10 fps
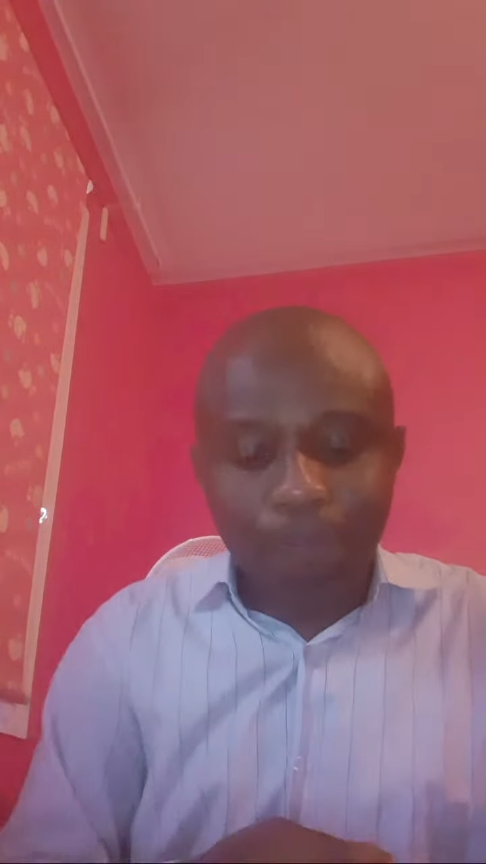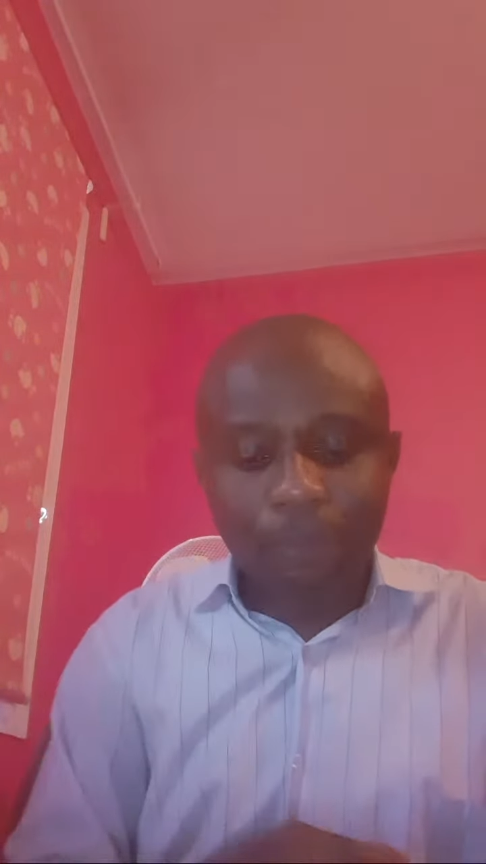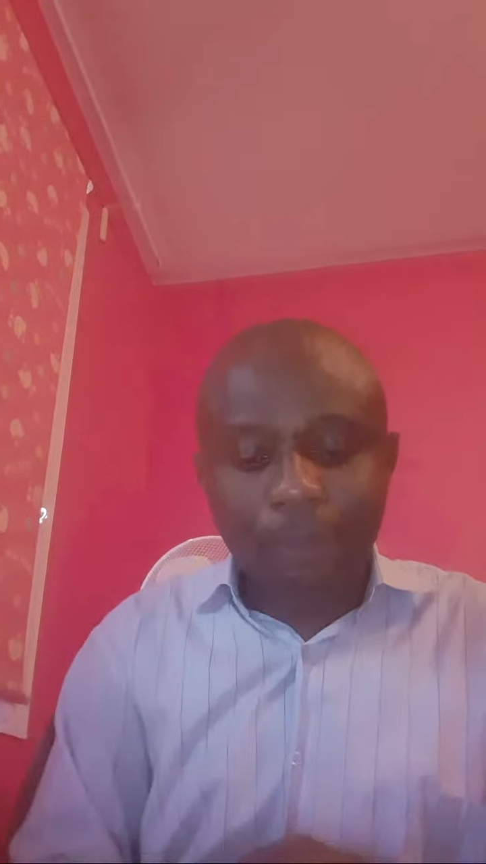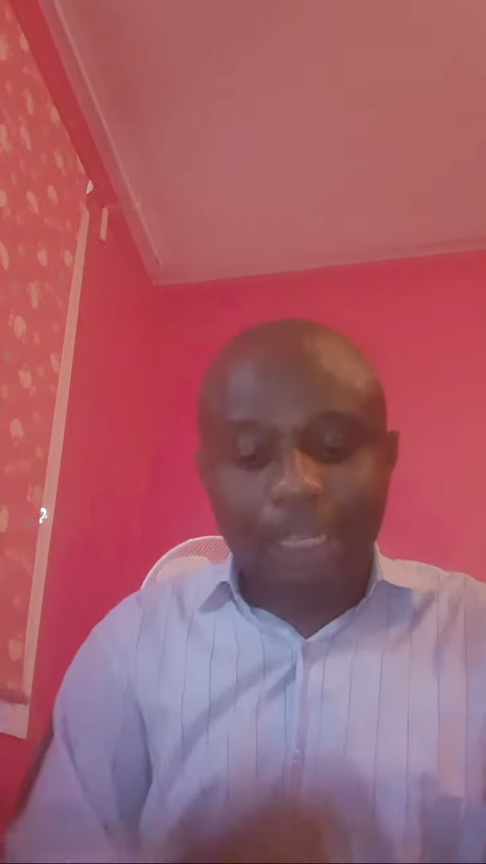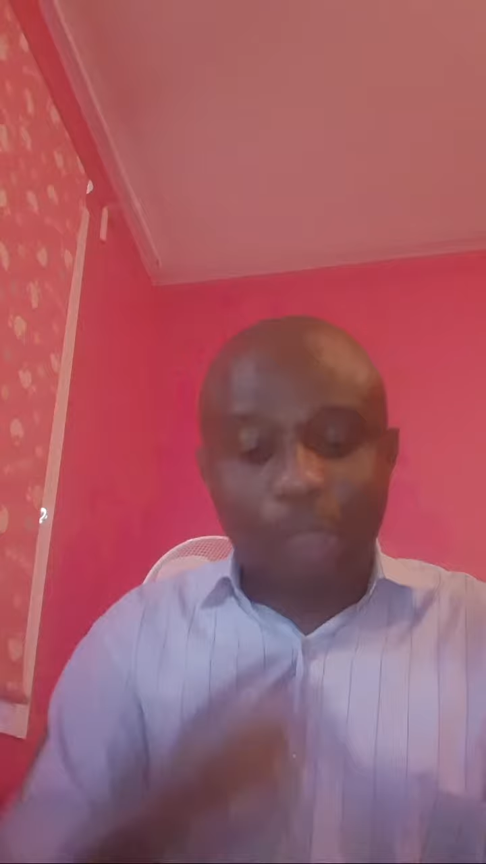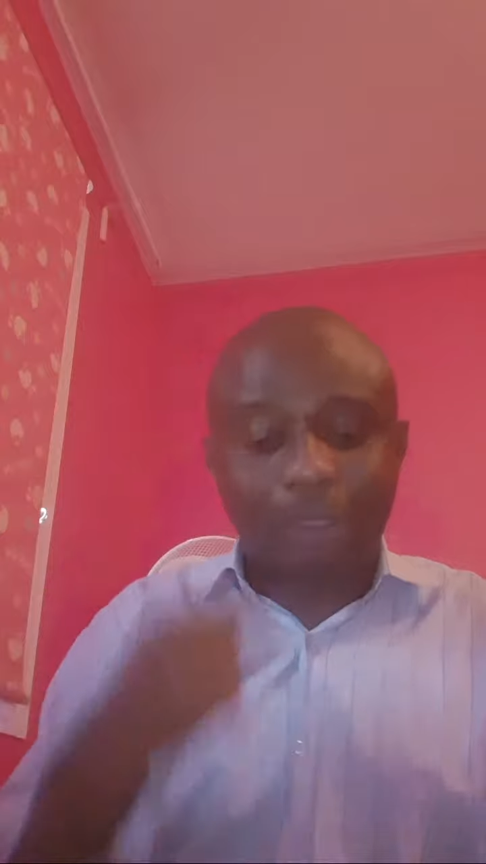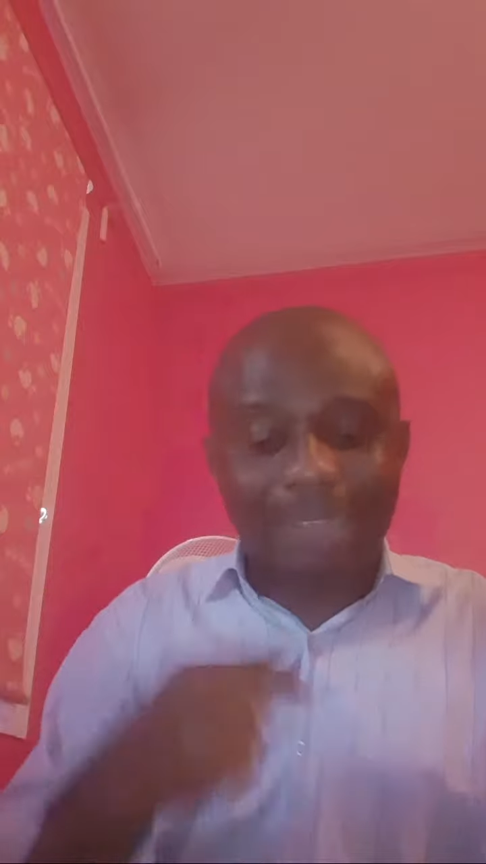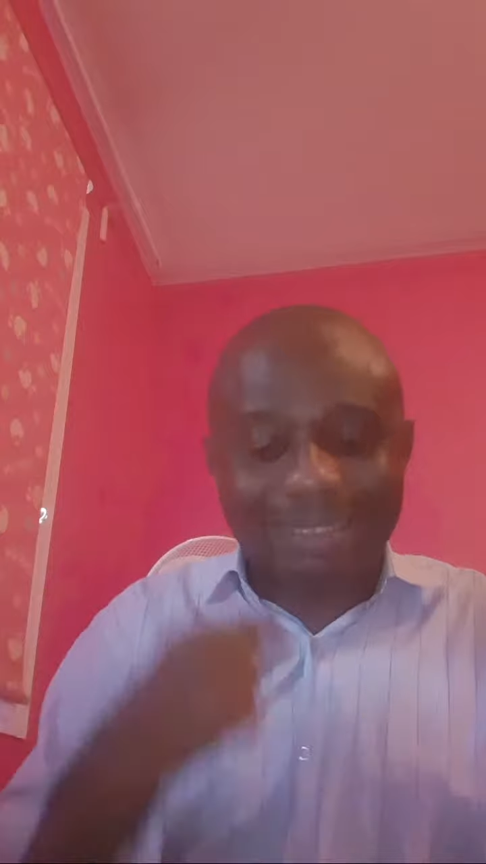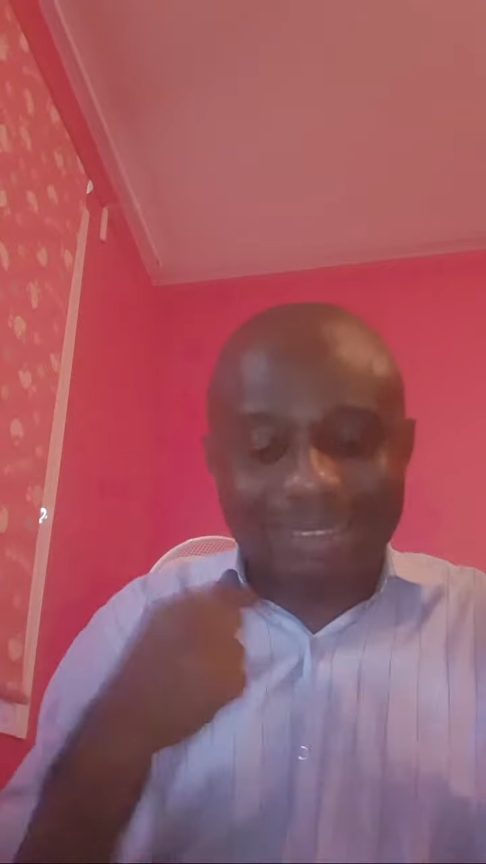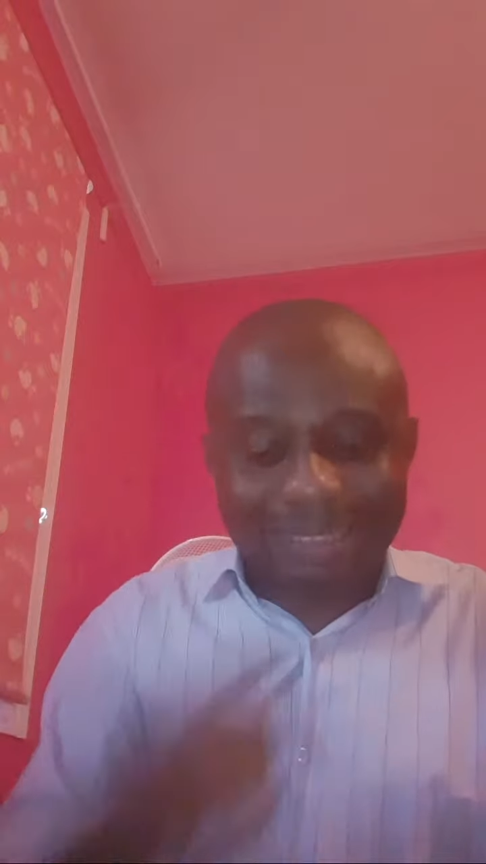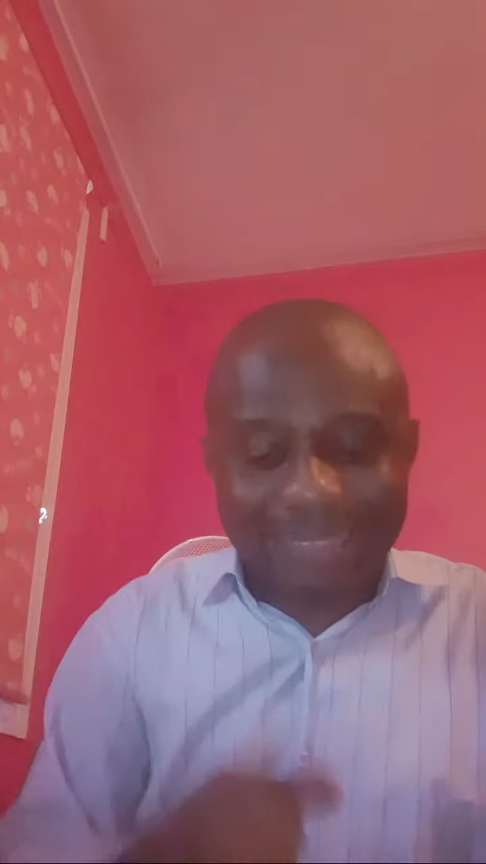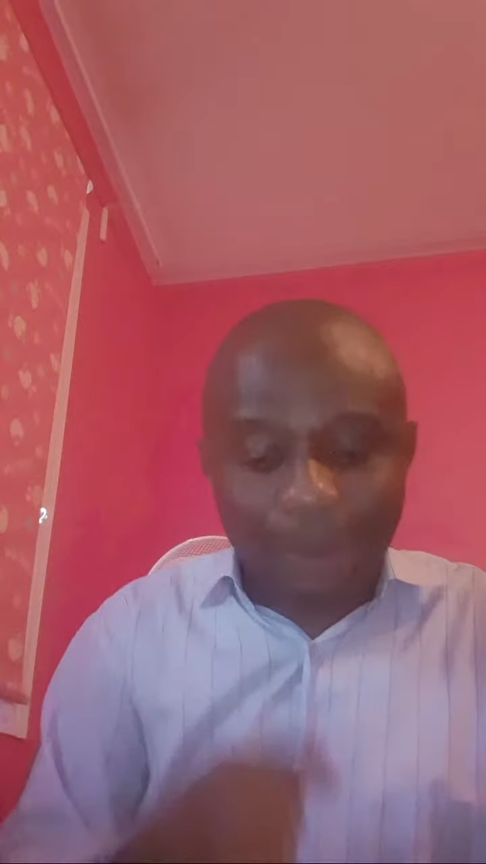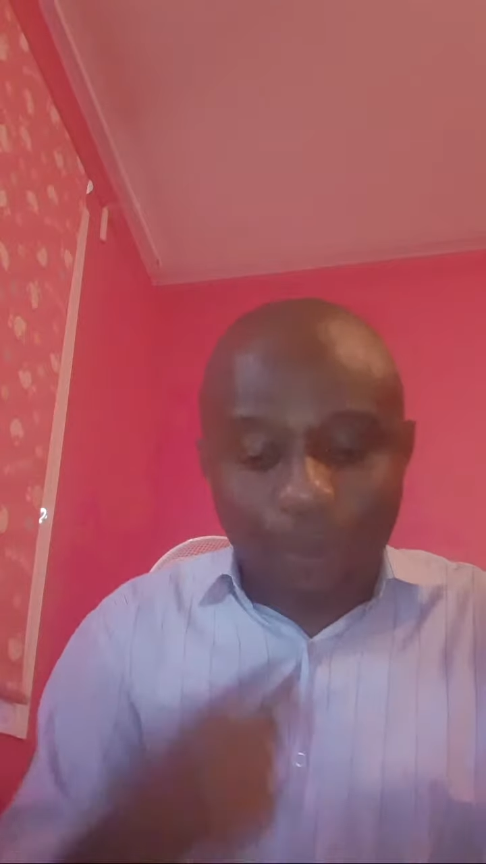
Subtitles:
the quota system,